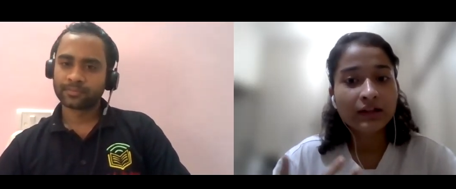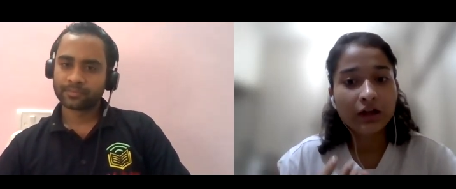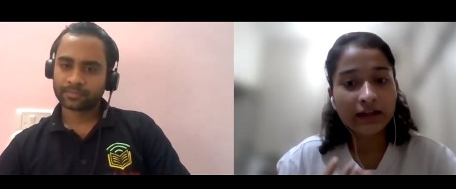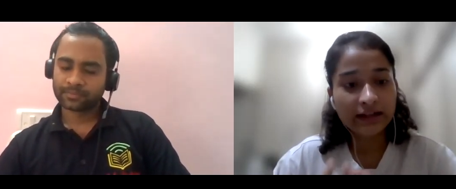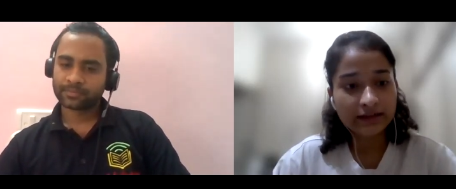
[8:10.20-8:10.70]

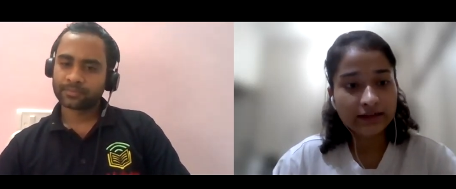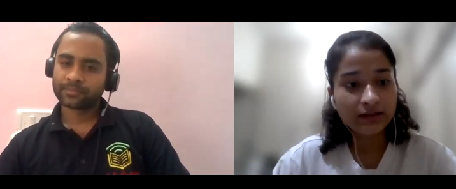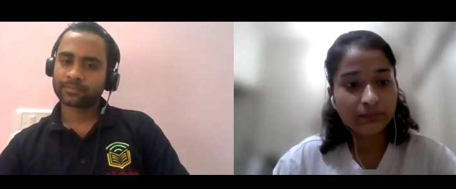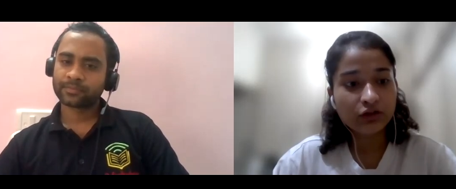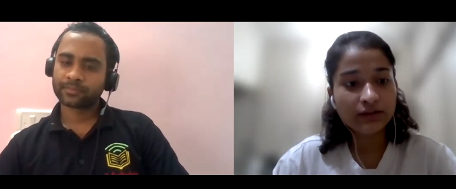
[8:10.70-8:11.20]
Speaker 1: uh, in this
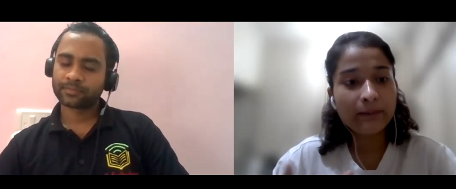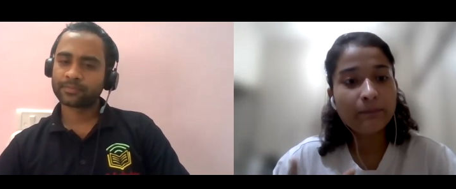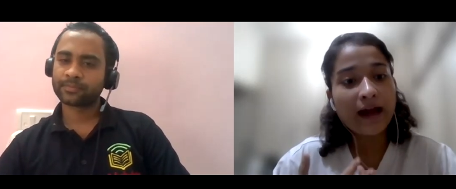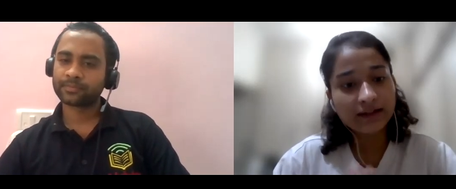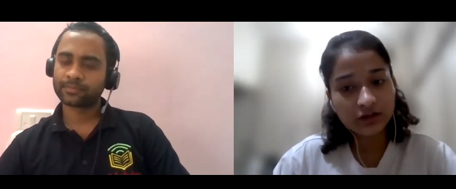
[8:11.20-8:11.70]
because I
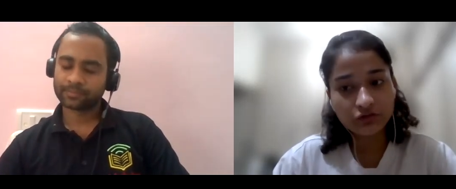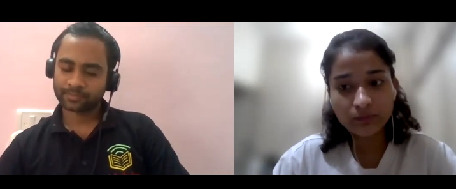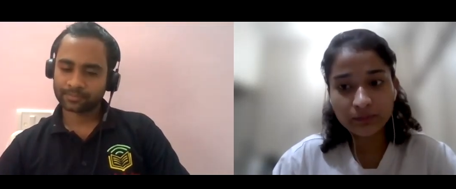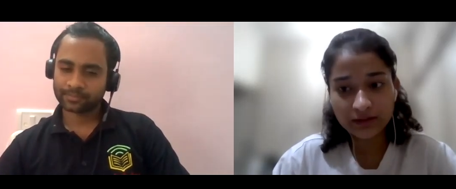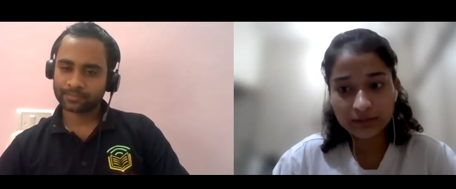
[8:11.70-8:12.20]
practiced
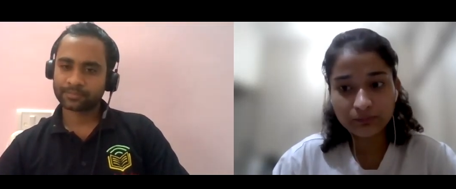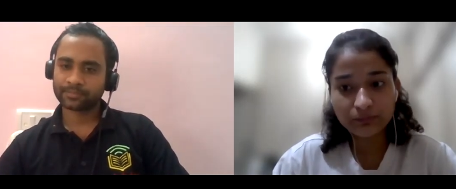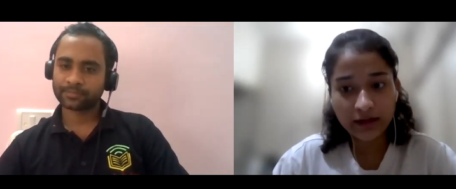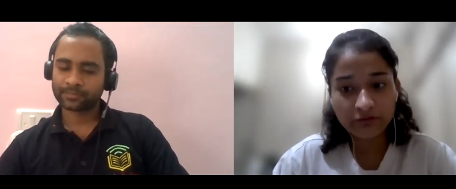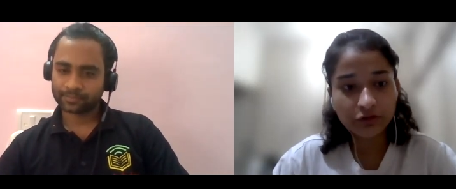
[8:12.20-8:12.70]
from this
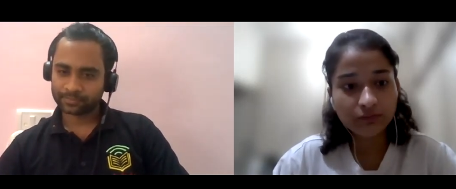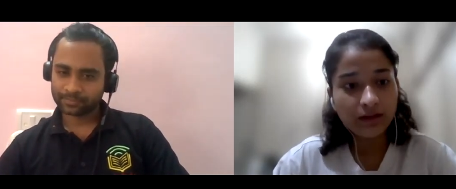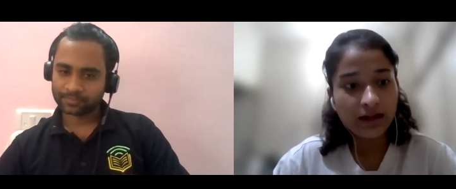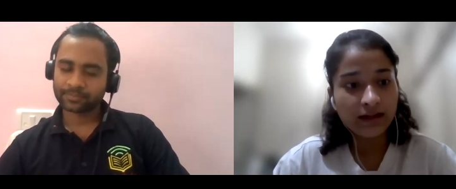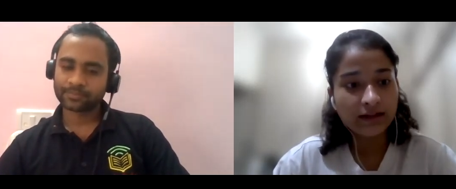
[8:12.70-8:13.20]
platform
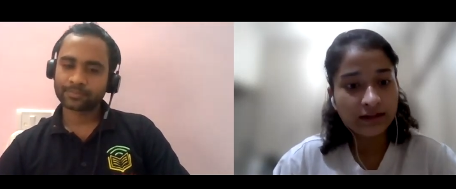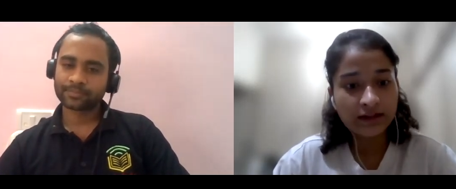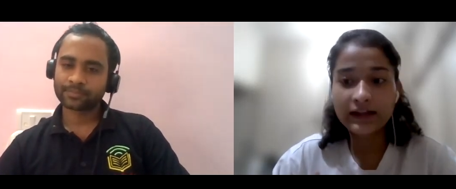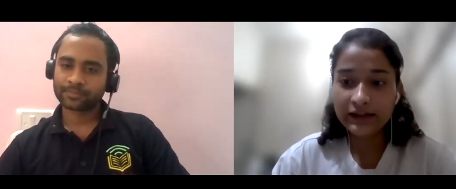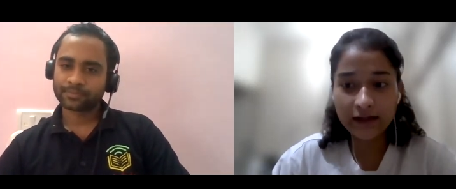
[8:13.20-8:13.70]
and it
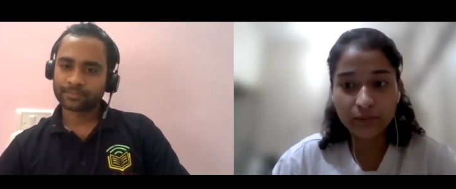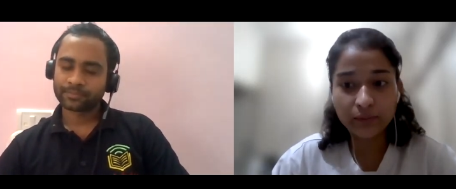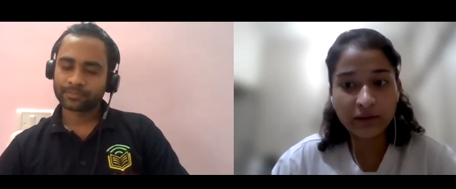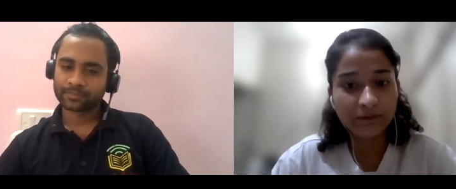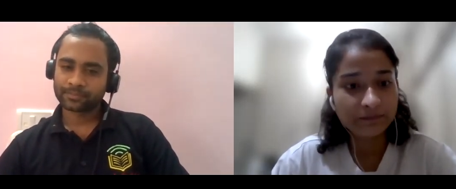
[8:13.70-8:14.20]
really helped
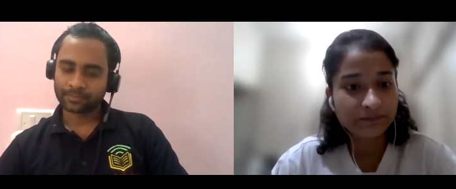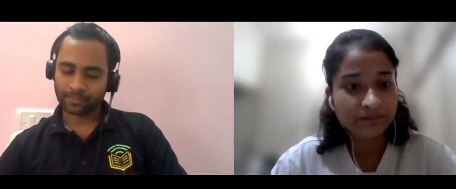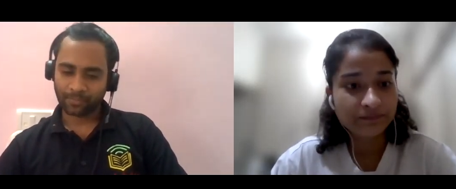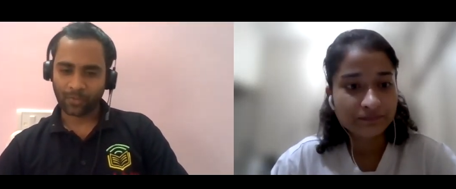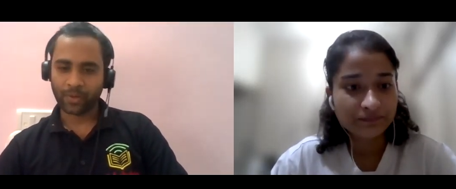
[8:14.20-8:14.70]
me.
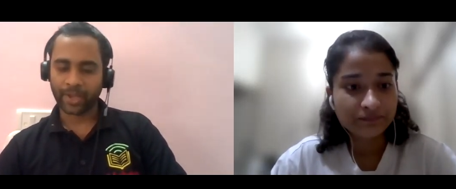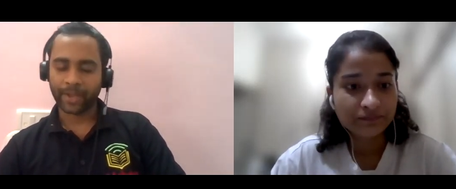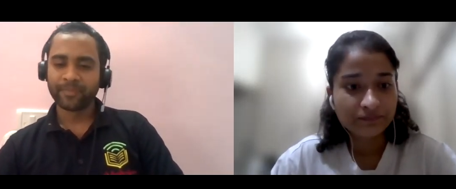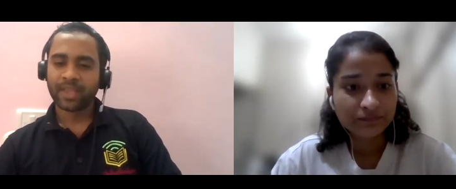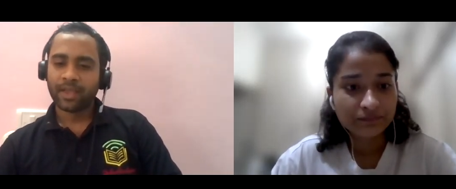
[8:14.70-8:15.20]
Speaker 2: Okay.
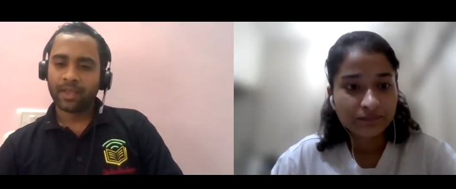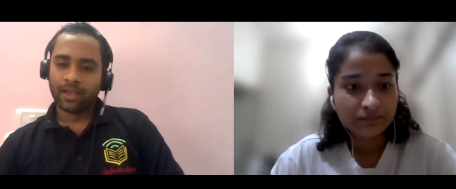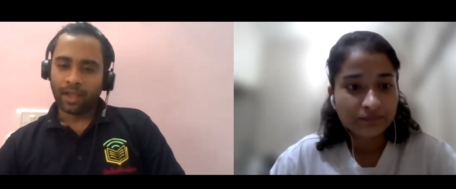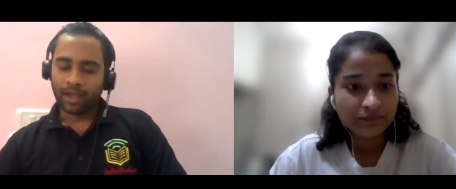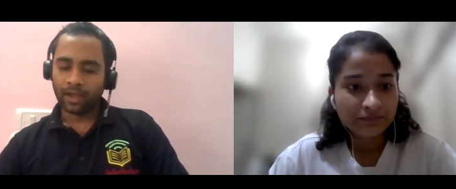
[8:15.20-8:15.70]

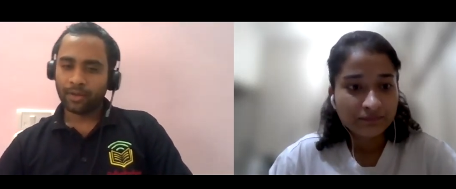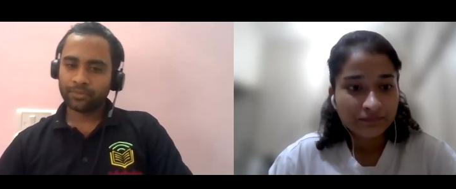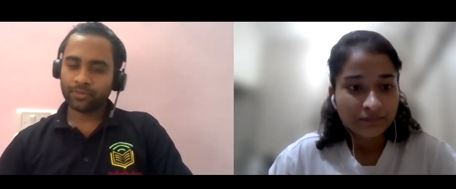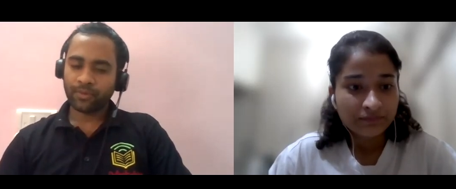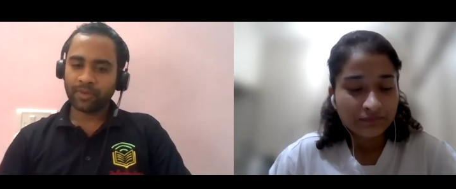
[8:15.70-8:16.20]
Uh,
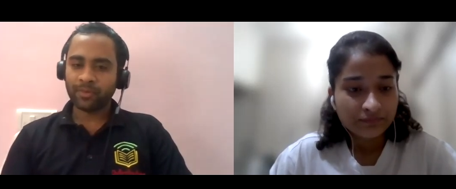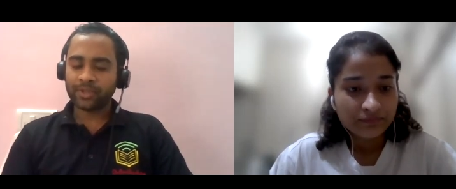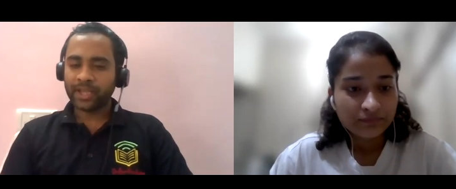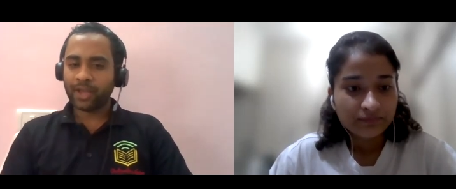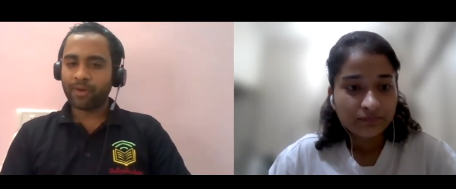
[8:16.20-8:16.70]
so one more
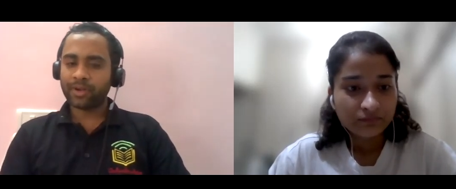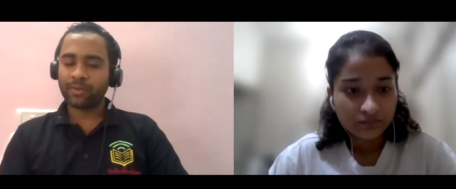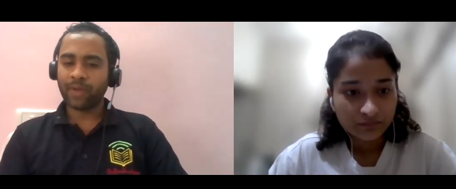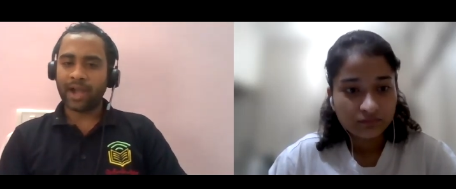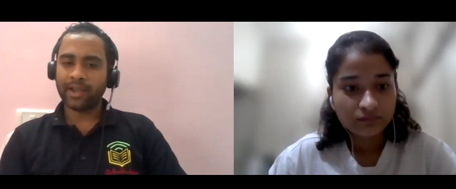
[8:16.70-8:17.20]
thing I wanted
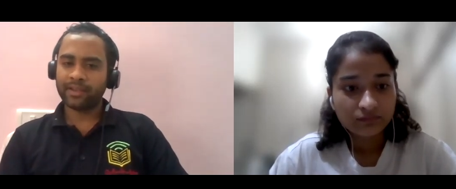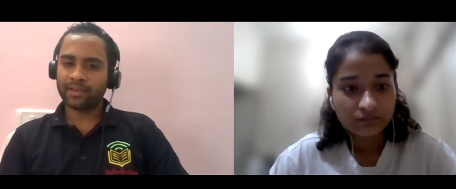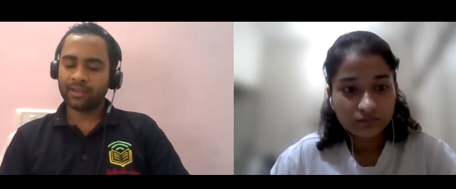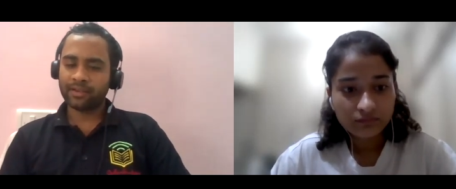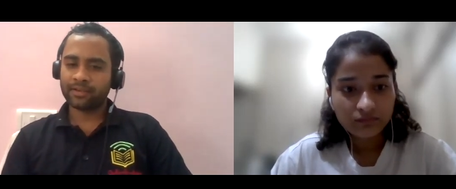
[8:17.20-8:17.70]
to add here.
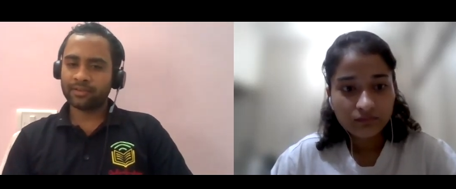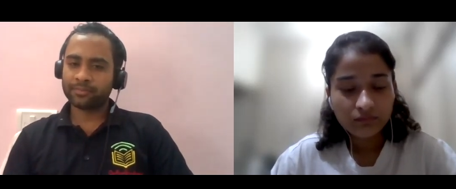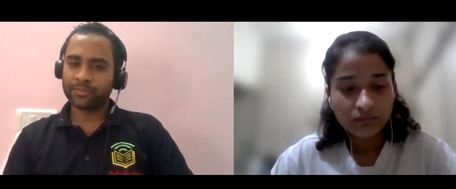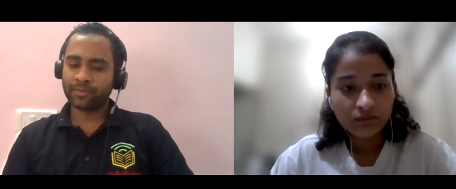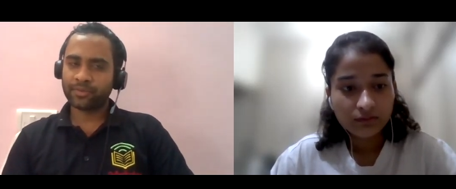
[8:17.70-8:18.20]
Uh,
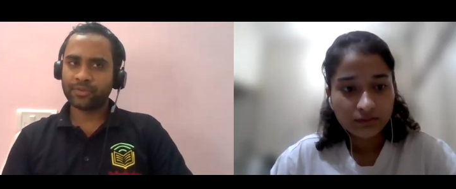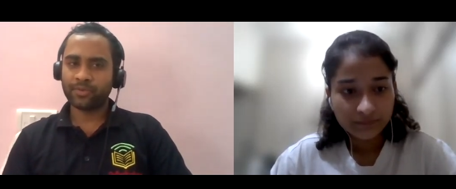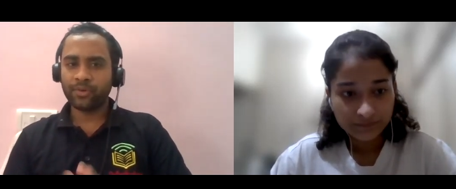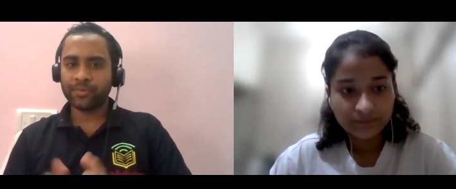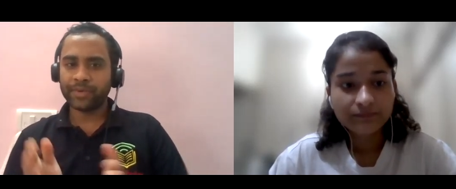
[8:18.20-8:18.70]
so which you
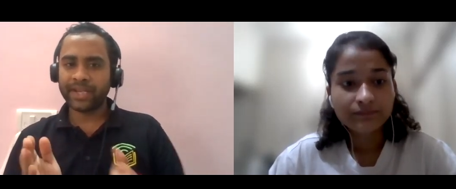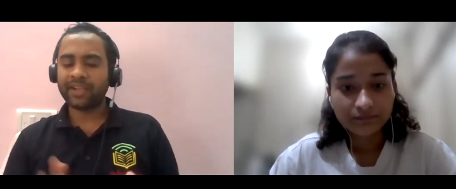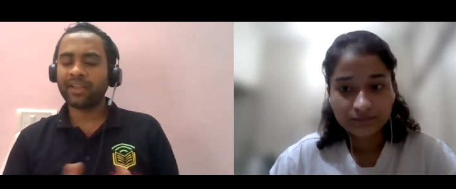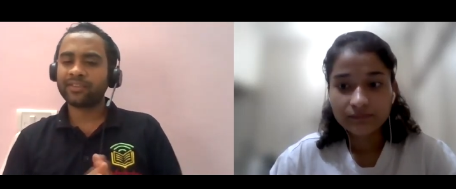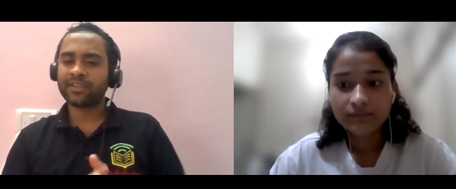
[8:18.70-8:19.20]
told, so
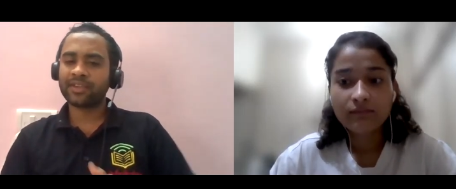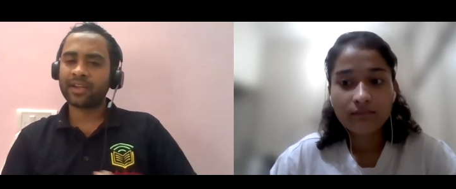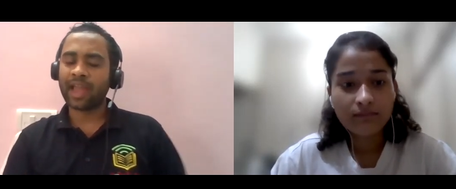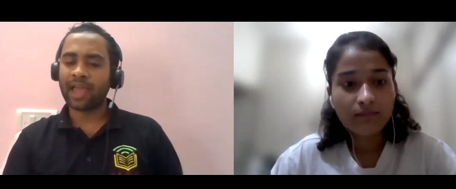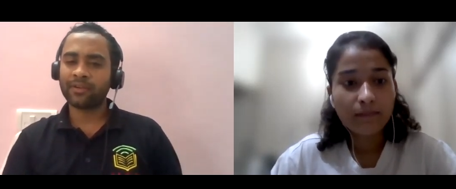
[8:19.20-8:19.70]
data structure
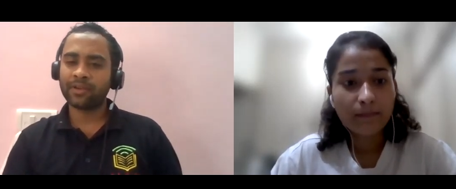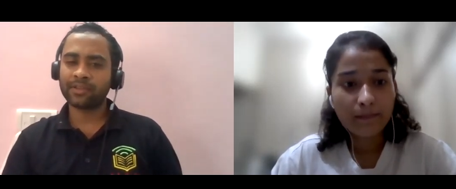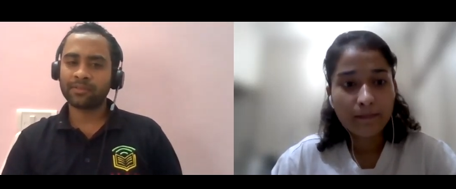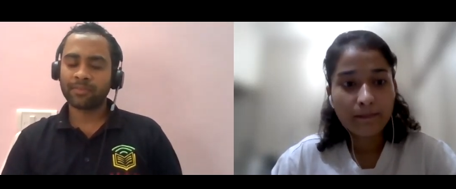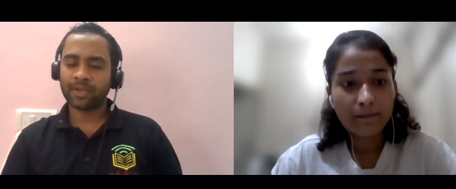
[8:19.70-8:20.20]
and
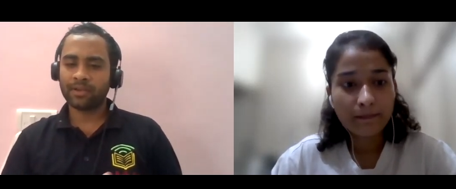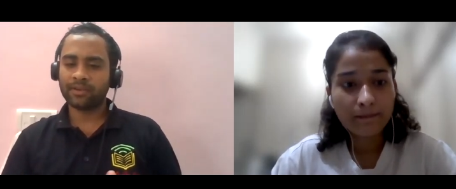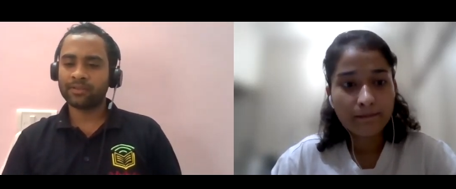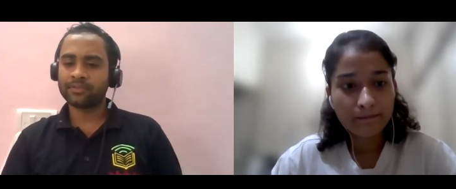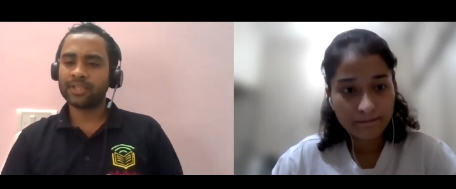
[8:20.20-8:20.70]
algorithm,
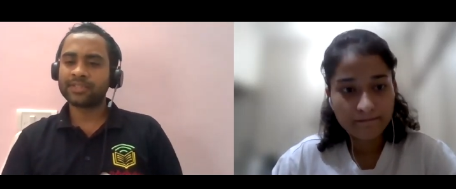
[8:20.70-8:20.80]
uh,